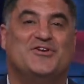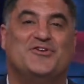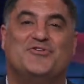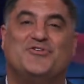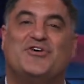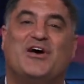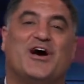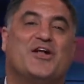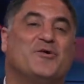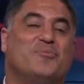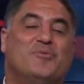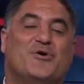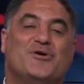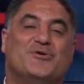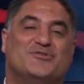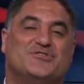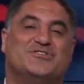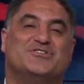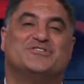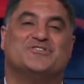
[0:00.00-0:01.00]
You've got
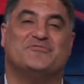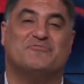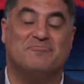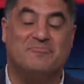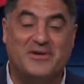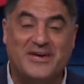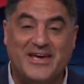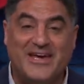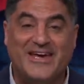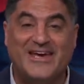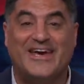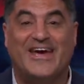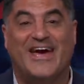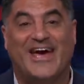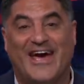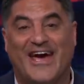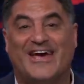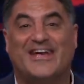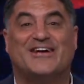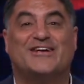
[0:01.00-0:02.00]
emojis of me,
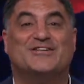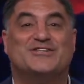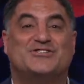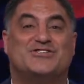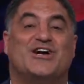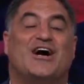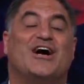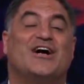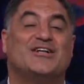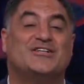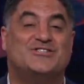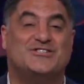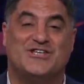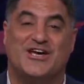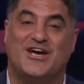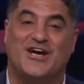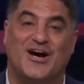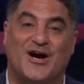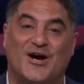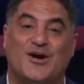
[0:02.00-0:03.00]
Ana, John,
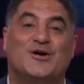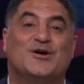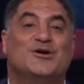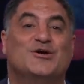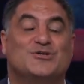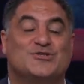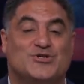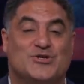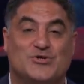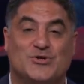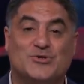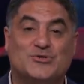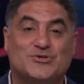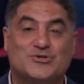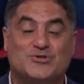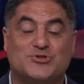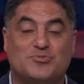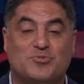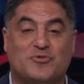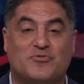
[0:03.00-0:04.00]
JR. So those are
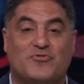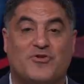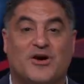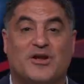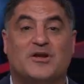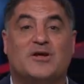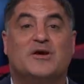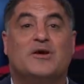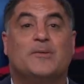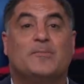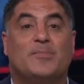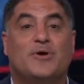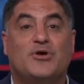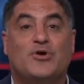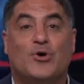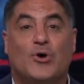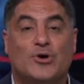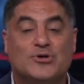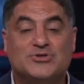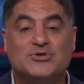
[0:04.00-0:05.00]
super fun. But you
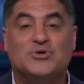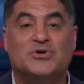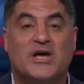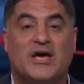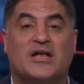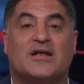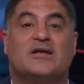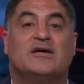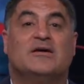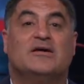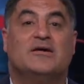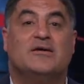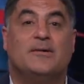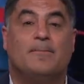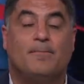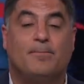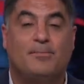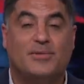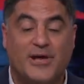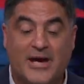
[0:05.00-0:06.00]
also get
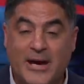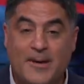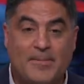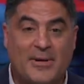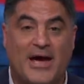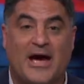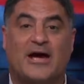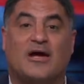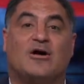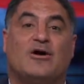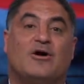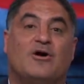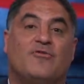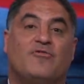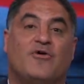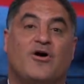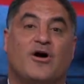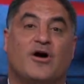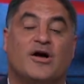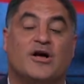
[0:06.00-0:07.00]
playback of
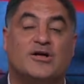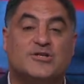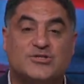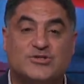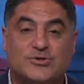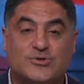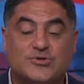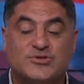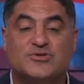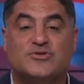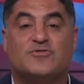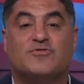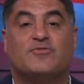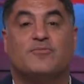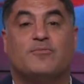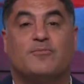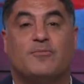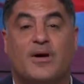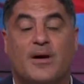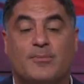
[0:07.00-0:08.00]
our exclusive
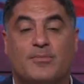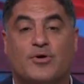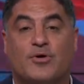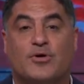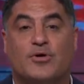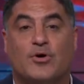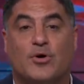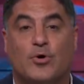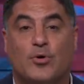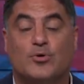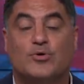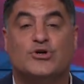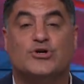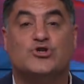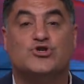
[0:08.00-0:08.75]
member only